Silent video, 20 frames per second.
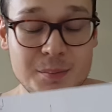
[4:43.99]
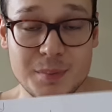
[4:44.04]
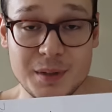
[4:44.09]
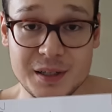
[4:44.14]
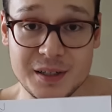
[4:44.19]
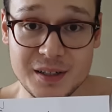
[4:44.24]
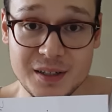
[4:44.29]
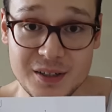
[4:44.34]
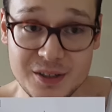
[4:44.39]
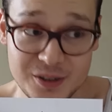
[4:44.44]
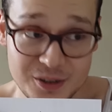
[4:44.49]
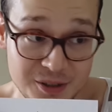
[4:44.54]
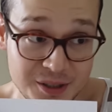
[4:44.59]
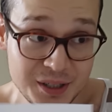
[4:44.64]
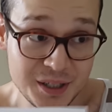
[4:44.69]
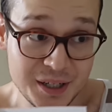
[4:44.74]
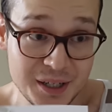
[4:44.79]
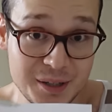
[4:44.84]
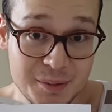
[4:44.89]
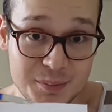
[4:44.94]
But
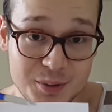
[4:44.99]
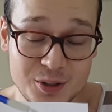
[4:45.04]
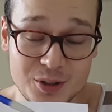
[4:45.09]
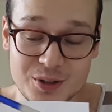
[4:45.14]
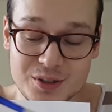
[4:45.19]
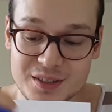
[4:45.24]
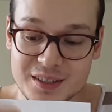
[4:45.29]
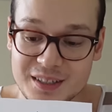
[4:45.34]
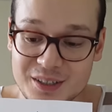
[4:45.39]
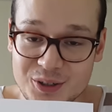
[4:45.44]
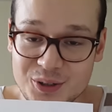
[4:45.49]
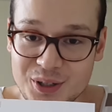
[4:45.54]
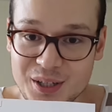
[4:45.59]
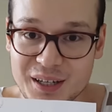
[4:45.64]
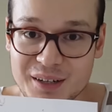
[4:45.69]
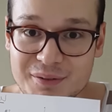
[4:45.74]
now, because I don't